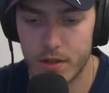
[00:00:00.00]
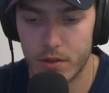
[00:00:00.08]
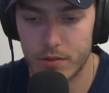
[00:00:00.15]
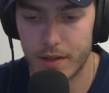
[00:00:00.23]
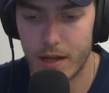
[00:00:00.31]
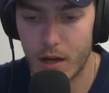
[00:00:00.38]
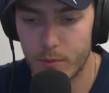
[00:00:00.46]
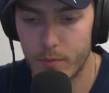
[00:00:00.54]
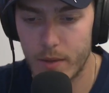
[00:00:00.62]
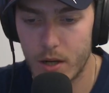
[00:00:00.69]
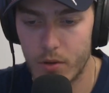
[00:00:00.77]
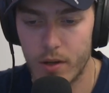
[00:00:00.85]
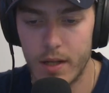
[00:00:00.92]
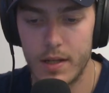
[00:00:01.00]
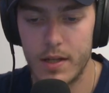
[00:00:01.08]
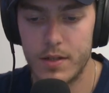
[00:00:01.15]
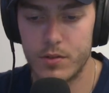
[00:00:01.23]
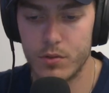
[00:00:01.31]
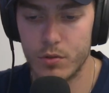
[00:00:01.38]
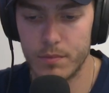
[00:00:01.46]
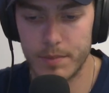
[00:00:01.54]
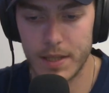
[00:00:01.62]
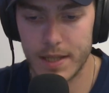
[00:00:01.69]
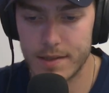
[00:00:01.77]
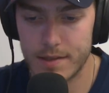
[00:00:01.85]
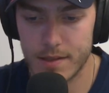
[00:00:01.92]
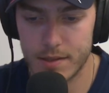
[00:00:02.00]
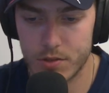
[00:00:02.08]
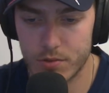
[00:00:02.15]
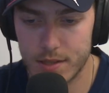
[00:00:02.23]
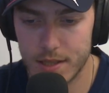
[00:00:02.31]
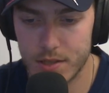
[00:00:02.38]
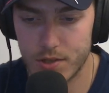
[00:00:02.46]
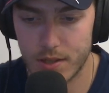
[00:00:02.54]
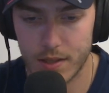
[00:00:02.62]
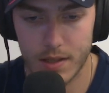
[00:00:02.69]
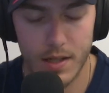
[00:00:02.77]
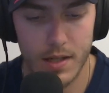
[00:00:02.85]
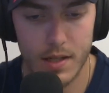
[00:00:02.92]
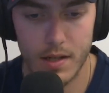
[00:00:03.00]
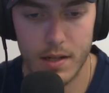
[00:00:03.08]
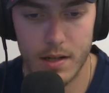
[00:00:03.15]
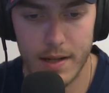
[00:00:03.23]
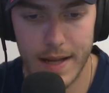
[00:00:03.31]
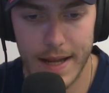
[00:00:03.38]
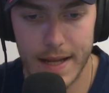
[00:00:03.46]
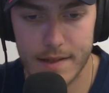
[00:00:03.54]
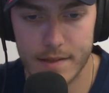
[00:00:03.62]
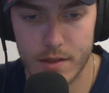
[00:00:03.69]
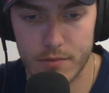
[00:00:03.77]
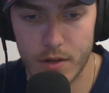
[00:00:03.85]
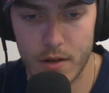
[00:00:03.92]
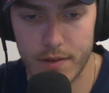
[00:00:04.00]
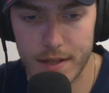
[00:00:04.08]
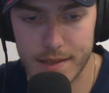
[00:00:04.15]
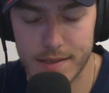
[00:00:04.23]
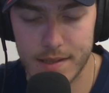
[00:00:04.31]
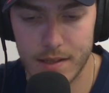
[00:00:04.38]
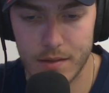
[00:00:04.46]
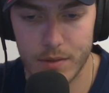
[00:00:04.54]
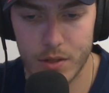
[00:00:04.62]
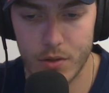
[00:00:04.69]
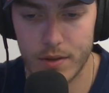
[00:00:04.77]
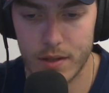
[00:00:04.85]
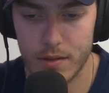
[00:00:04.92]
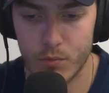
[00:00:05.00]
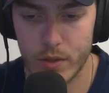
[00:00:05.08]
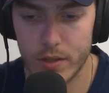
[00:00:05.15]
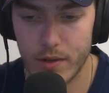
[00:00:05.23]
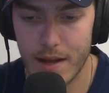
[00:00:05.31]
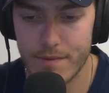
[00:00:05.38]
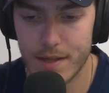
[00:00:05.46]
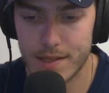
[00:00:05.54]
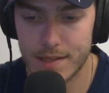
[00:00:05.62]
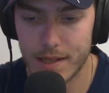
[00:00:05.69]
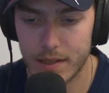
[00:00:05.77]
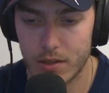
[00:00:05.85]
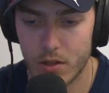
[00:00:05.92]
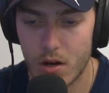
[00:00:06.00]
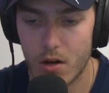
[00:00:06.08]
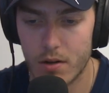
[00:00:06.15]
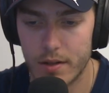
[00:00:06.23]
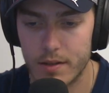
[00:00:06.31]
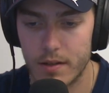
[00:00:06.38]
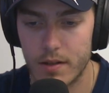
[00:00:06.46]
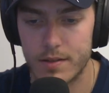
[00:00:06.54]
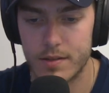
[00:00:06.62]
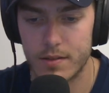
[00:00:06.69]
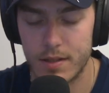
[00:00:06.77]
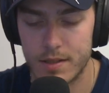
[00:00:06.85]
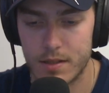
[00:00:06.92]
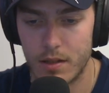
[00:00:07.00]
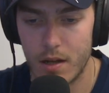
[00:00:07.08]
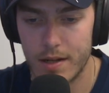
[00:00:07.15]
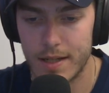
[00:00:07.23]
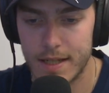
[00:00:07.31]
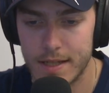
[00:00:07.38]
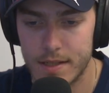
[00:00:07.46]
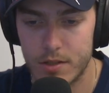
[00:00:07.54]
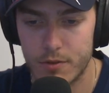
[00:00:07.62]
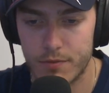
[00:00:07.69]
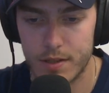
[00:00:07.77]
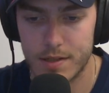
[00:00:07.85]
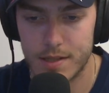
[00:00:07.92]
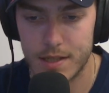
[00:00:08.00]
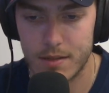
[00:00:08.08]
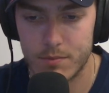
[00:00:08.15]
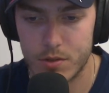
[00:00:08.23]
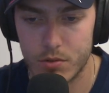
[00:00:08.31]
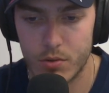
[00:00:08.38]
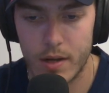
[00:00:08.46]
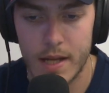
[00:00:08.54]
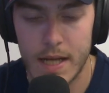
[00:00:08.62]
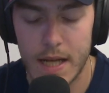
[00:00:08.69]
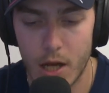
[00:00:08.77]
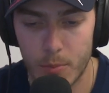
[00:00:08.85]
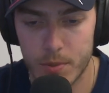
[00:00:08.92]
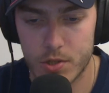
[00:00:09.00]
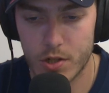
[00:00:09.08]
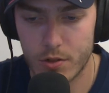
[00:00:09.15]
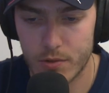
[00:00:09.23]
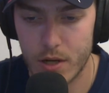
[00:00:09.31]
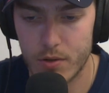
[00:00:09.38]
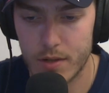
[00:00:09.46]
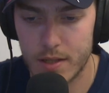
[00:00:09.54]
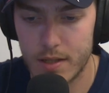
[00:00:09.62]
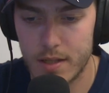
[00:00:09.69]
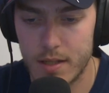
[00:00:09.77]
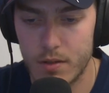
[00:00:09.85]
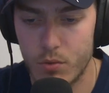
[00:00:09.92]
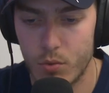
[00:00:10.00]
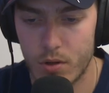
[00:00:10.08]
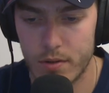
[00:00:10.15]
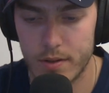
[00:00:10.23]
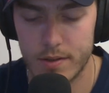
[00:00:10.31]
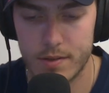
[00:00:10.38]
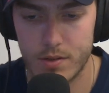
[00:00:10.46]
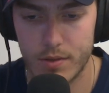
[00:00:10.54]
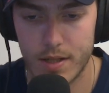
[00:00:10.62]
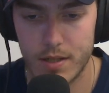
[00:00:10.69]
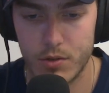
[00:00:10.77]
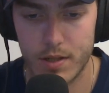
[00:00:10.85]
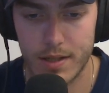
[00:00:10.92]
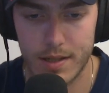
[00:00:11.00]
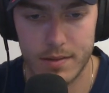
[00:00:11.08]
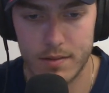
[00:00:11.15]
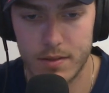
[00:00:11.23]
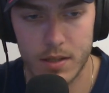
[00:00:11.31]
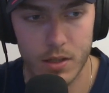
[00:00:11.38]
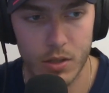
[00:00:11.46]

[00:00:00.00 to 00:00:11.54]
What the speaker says: Vettel to help him out to play into the strategic hands of his team. When you have that second car in there, it's a lot easier for the team to help each other out in a word so that you can,